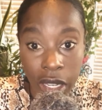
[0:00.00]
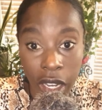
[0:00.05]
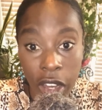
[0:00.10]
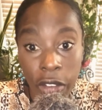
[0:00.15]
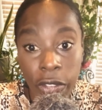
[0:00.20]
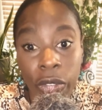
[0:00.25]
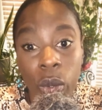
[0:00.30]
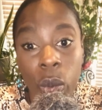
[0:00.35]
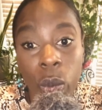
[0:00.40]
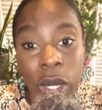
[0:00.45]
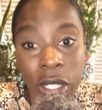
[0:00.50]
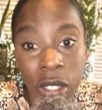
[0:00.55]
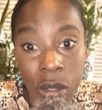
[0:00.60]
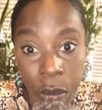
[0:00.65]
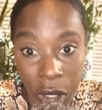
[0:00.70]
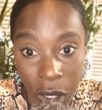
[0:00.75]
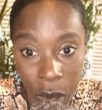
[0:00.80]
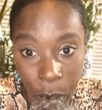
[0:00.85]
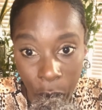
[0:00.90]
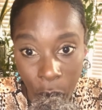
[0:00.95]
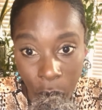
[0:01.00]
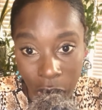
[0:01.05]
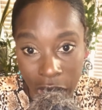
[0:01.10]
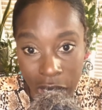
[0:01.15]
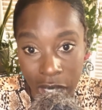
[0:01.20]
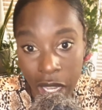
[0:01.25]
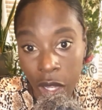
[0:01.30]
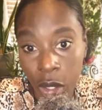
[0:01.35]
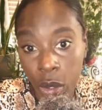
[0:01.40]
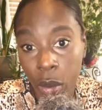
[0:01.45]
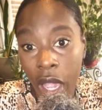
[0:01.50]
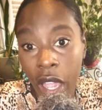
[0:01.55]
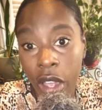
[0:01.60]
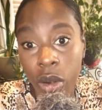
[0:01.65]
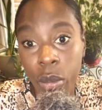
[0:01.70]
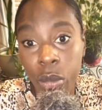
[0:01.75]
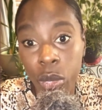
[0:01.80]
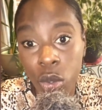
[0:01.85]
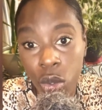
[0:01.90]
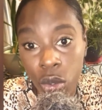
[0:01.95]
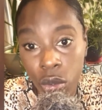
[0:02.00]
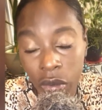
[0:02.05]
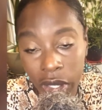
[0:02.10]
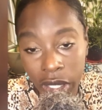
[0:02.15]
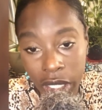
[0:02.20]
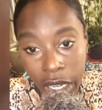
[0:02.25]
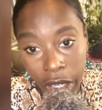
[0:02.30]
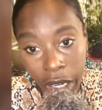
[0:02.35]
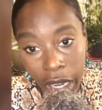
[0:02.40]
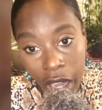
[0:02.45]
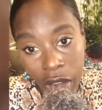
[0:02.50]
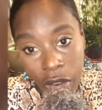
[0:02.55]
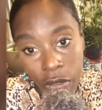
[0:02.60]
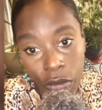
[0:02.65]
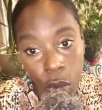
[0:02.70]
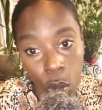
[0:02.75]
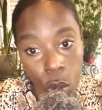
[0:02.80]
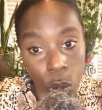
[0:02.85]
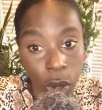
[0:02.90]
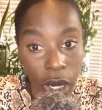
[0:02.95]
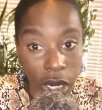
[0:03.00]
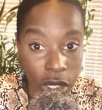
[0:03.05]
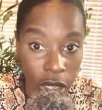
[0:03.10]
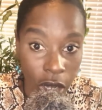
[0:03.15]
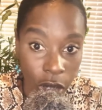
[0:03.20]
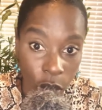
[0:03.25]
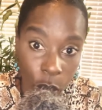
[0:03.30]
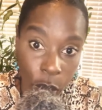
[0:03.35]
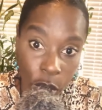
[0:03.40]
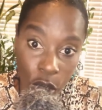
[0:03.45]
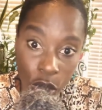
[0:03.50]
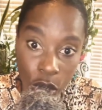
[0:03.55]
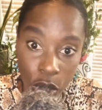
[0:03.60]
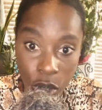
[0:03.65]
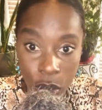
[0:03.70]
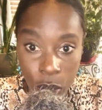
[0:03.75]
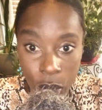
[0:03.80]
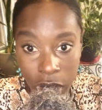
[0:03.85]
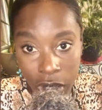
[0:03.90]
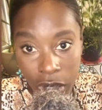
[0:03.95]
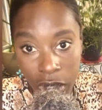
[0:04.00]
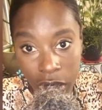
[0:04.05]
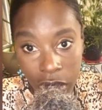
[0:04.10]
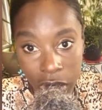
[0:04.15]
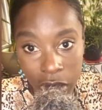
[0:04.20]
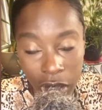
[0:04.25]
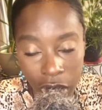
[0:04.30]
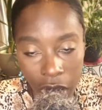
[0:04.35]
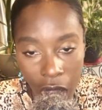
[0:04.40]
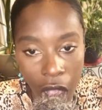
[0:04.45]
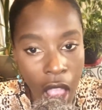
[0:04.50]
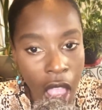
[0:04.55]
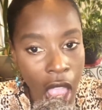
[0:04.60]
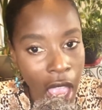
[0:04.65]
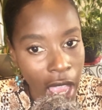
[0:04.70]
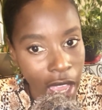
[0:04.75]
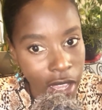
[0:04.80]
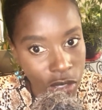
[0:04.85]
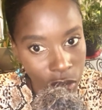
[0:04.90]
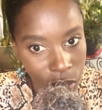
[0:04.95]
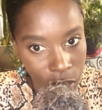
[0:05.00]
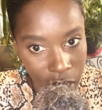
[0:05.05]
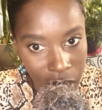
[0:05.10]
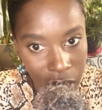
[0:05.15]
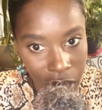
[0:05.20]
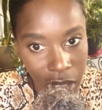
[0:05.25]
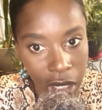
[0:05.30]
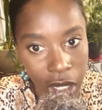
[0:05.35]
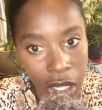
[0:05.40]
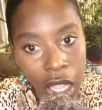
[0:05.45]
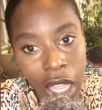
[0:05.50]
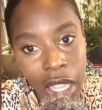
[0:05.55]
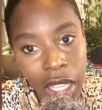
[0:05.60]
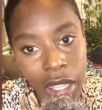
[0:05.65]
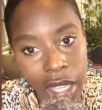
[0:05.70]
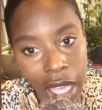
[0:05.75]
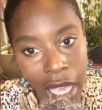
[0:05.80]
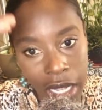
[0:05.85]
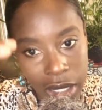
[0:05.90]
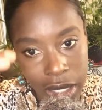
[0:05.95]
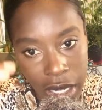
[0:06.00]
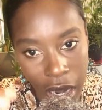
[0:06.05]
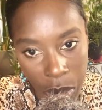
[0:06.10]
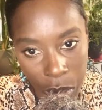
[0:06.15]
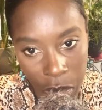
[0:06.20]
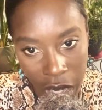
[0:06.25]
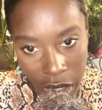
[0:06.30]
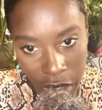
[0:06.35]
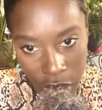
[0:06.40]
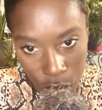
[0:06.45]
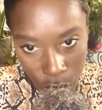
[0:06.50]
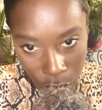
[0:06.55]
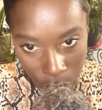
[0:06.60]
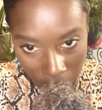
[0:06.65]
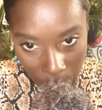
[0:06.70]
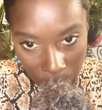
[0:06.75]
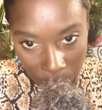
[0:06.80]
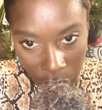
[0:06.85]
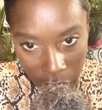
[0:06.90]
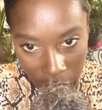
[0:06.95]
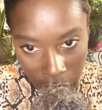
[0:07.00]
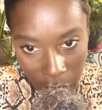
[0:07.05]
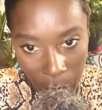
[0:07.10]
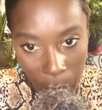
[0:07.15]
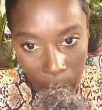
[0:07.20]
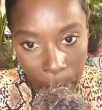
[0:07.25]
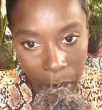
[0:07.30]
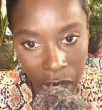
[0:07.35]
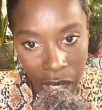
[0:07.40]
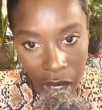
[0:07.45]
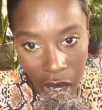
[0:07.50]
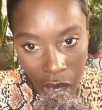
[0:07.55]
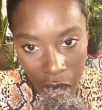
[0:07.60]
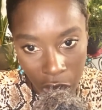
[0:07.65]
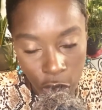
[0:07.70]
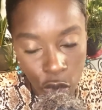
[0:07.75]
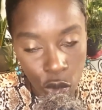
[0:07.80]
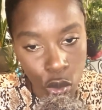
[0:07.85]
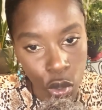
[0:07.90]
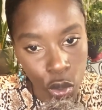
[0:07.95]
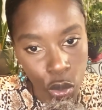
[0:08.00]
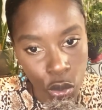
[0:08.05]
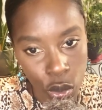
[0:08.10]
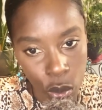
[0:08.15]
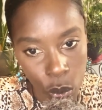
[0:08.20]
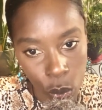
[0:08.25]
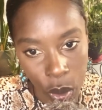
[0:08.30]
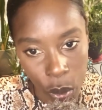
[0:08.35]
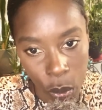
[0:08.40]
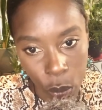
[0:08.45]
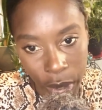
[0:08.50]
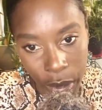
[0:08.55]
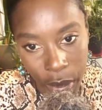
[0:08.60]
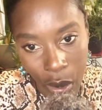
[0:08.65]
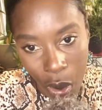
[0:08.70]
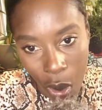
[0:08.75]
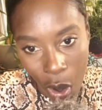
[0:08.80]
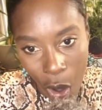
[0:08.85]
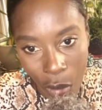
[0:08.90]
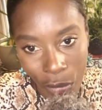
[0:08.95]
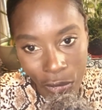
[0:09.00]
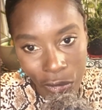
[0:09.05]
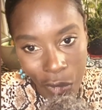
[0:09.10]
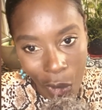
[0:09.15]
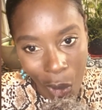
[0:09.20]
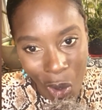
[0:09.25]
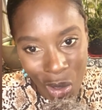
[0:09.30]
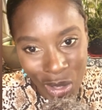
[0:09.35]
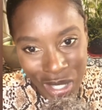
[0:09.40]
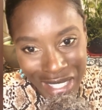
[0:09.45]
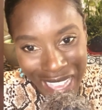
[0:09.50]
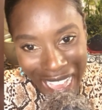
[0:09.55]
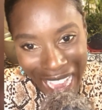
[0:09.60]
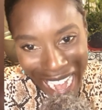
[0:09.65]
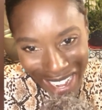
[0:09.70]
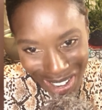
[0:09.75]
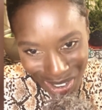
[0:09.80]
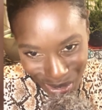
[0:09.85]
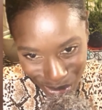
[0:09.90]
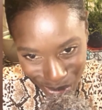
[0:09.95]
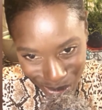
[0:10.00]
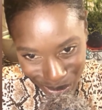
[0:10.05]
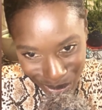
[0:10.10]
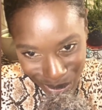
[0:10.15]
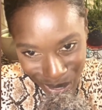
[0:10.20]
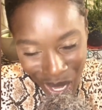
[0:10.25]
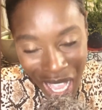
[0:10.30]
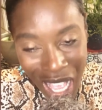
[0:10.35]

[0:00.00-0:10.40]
that influence people and tell you how to move and tell you how to vote and tell you what to do. Da, da, da, da, da. As you can see, that timeline is crumbling because those are what we call false idols.